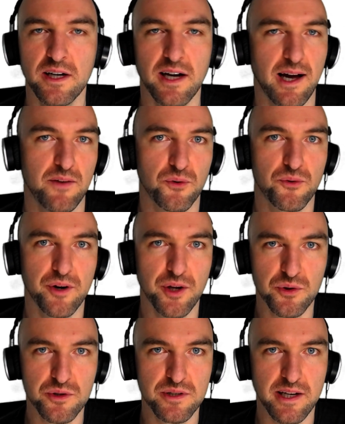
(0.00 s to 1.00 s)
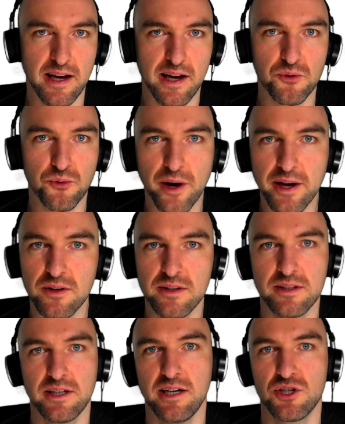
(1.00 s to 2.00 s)
I've already used it in regular
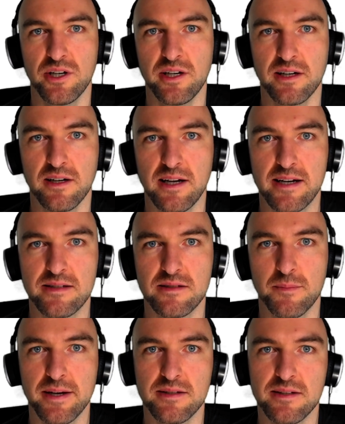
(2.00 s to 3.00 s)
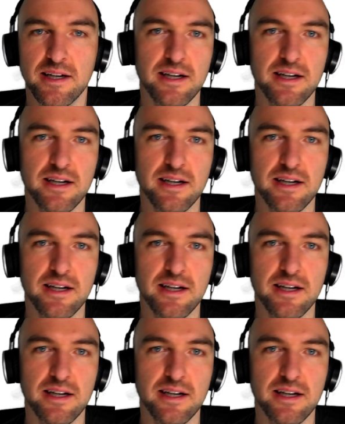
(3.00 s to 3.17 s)
teaching in the last semester,